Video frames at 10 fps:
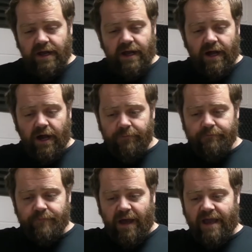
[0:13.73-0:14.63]

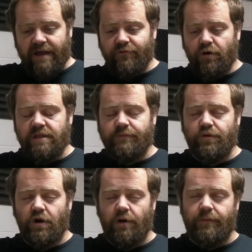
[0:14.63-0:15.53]
I have already
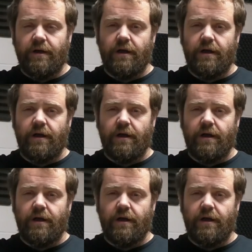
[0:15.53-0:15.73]
put up